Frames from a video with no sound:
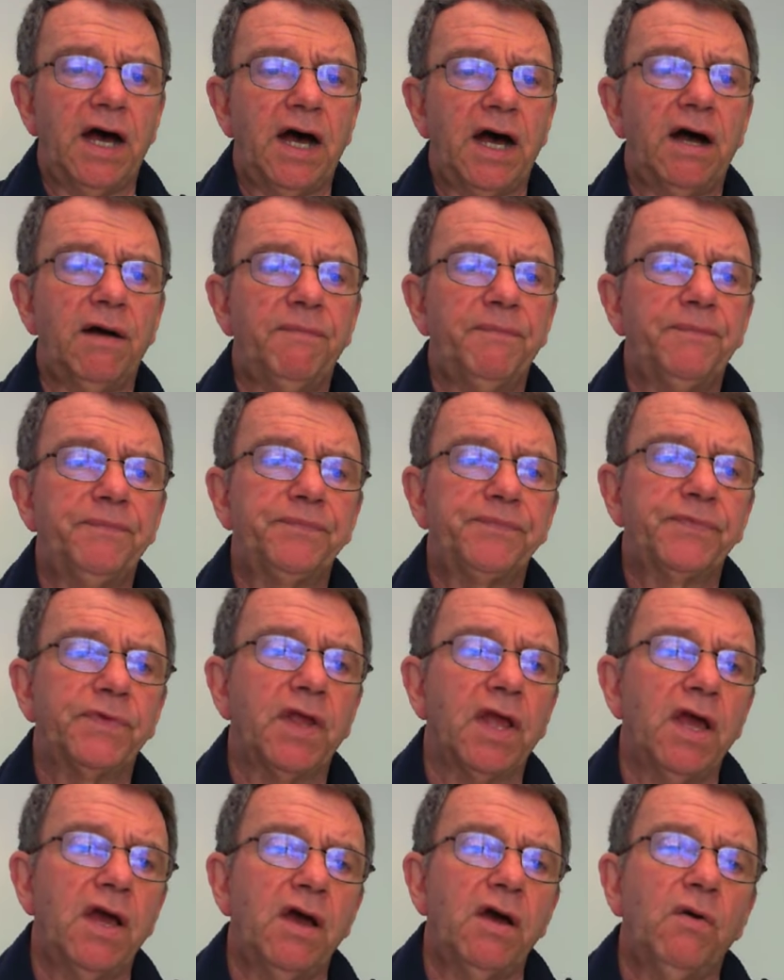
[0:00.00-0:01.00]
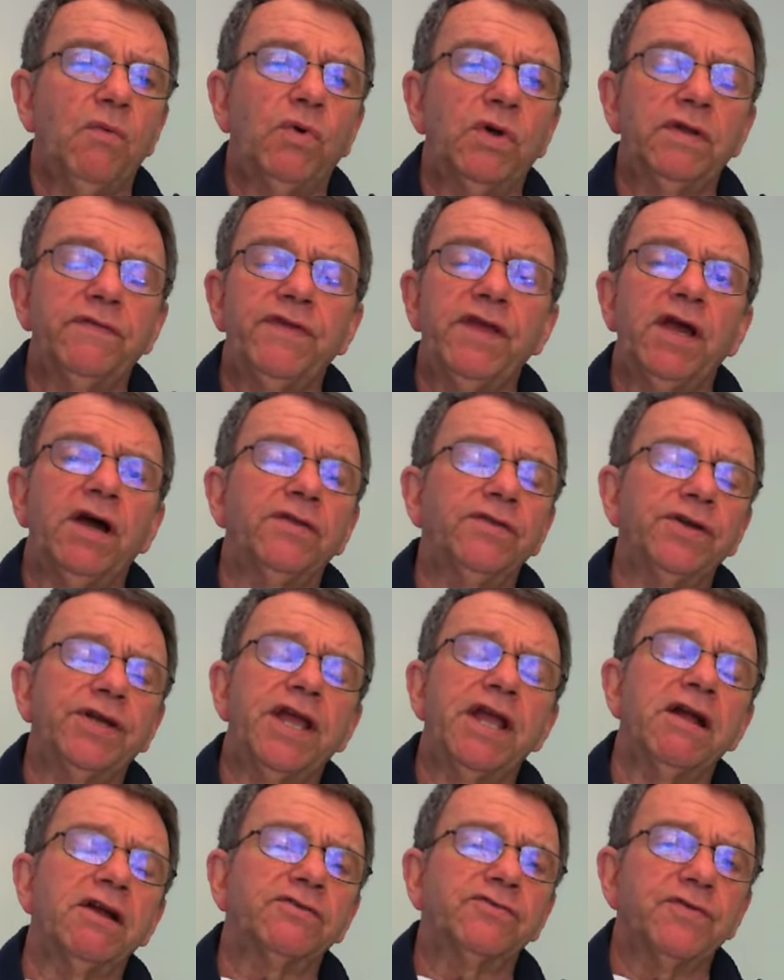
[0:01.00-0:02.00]
One of the other
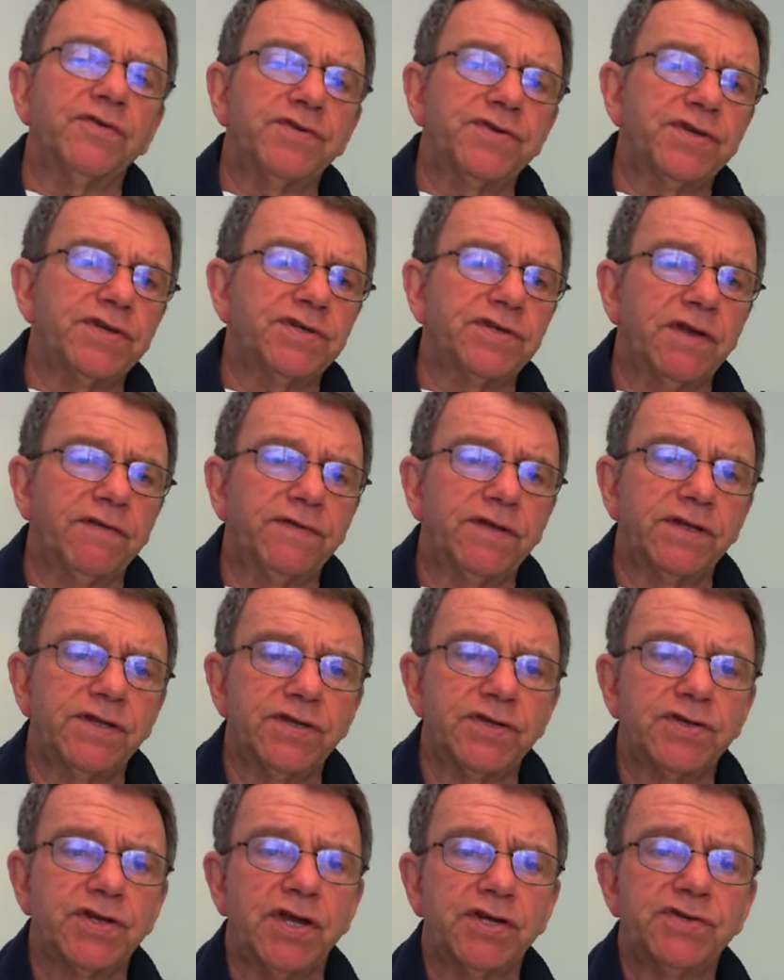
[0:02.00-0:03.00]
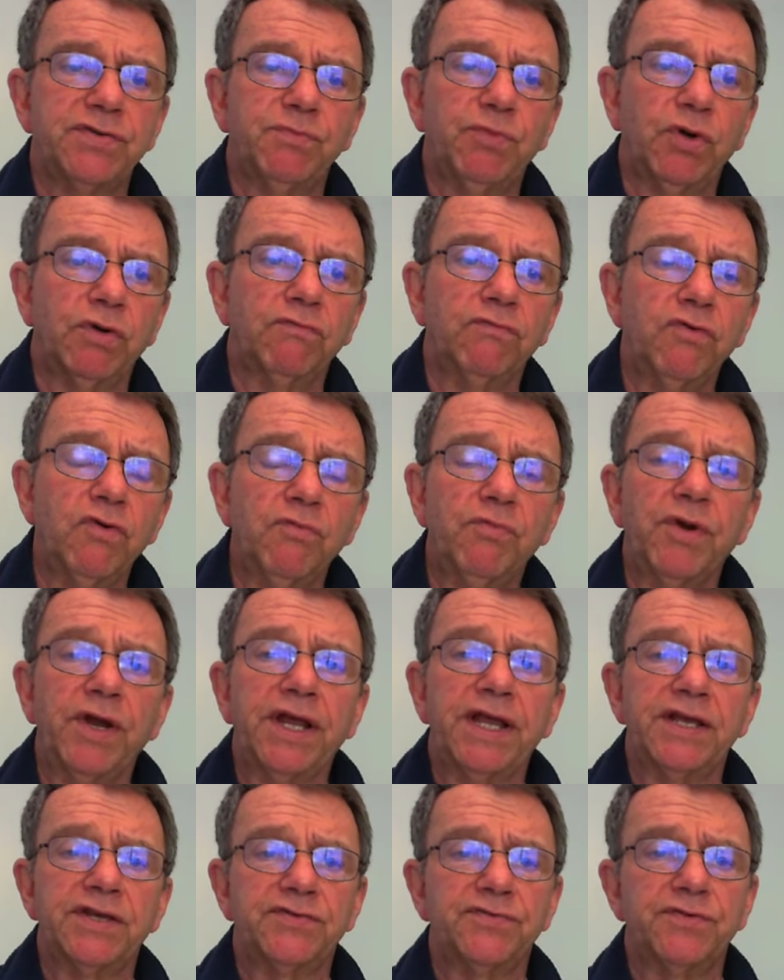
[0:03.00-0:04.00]
characteristics of the discussion board
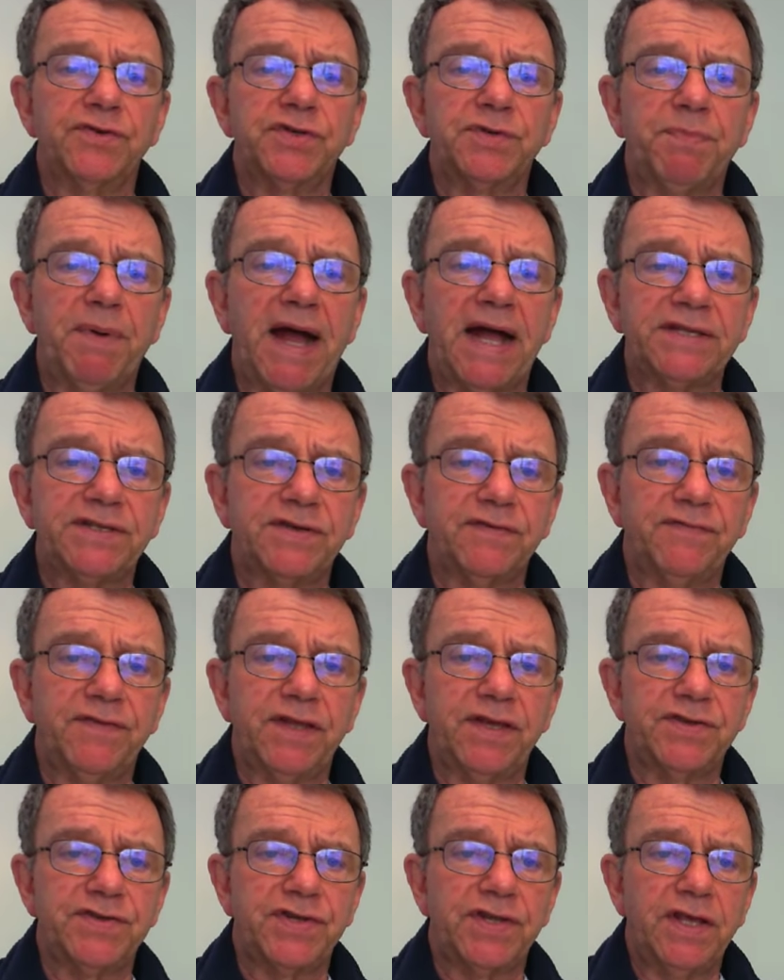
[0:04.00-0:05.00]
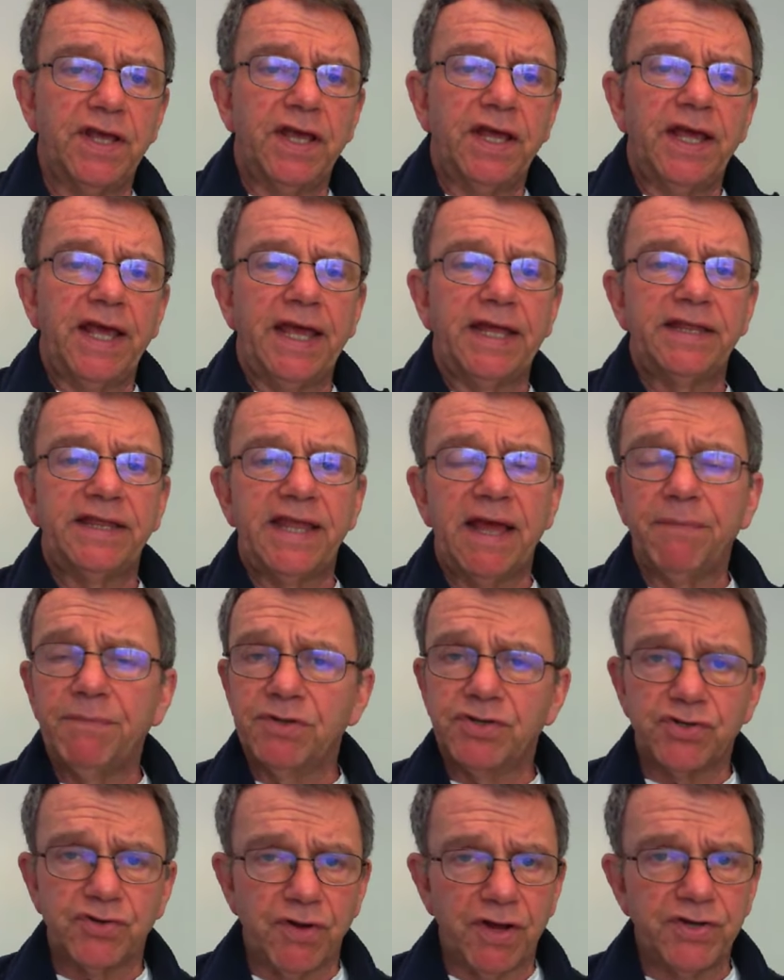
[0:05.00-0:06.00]
rubric is responsiveness and
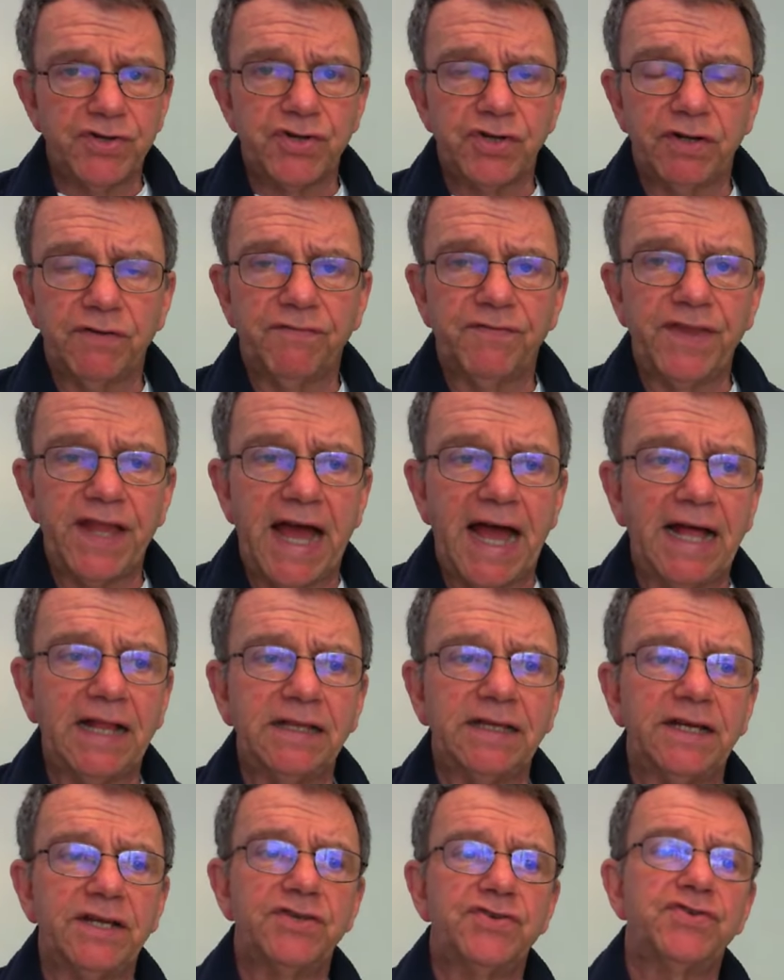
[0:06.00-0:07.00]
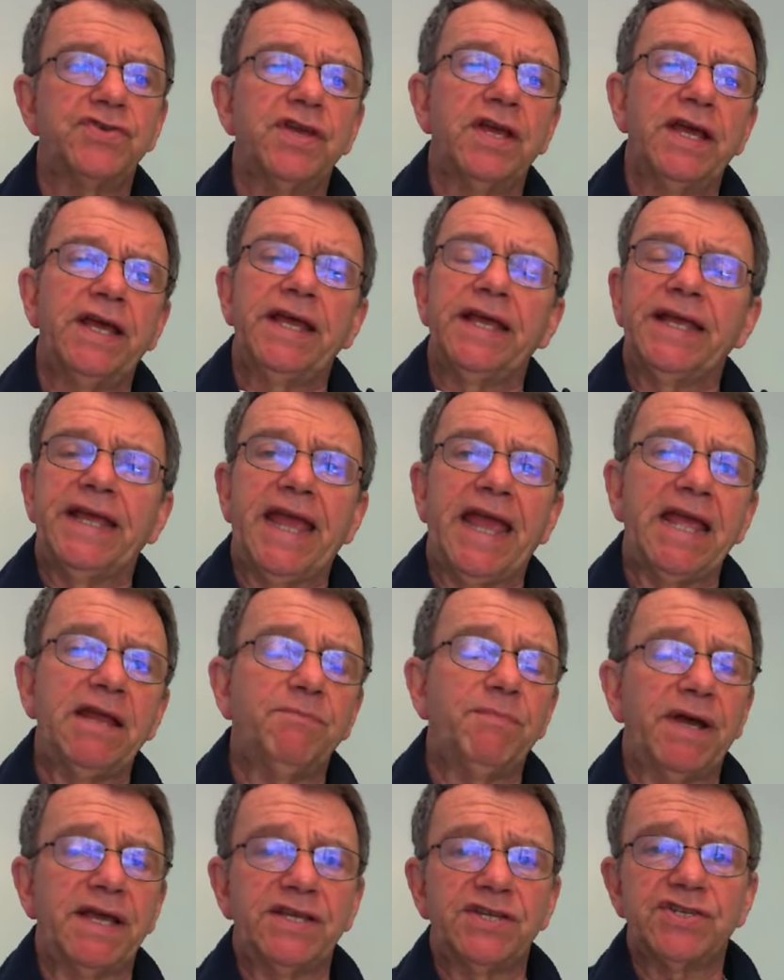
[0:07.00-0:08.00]
demonstration of knowledge
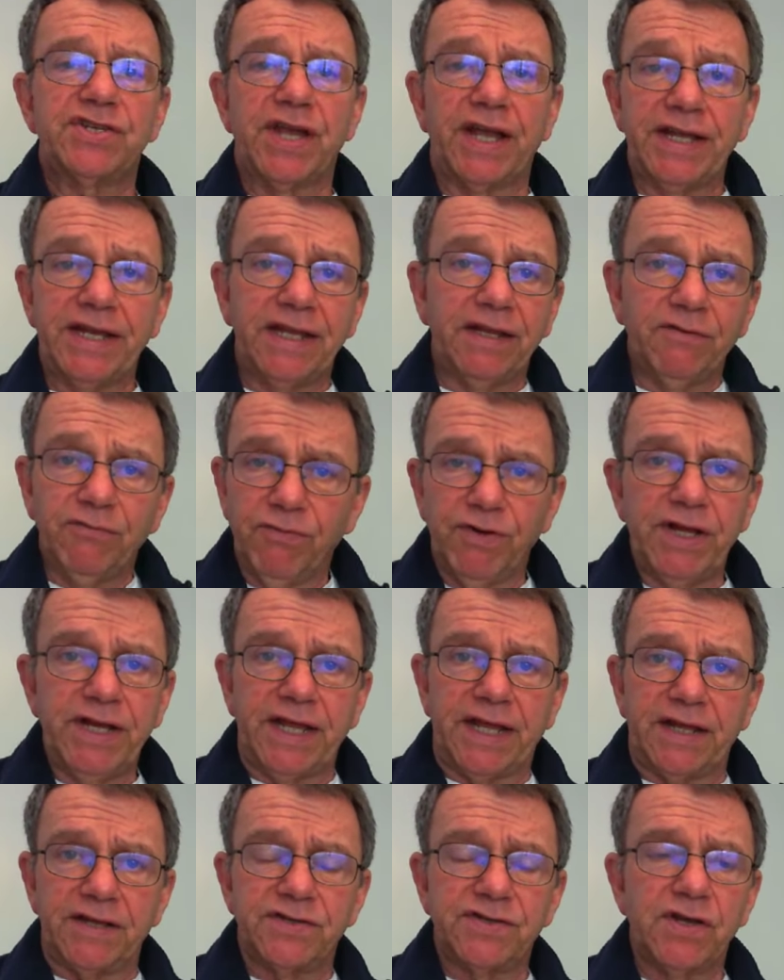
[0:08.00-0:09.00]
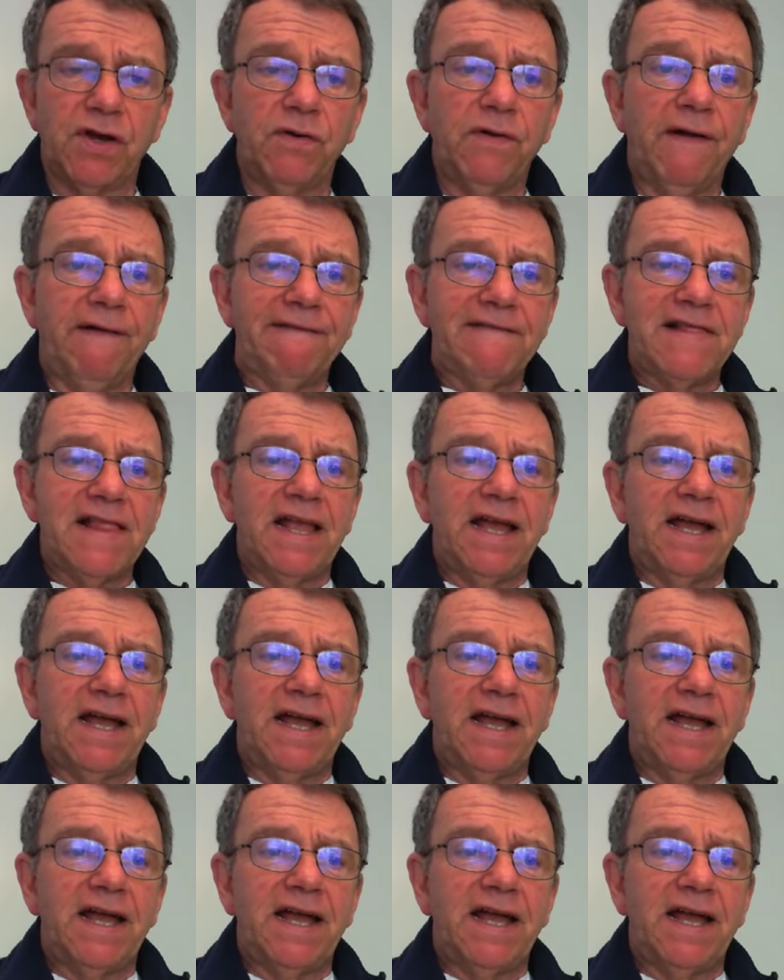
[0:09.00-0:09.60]
gained by citing the reading. So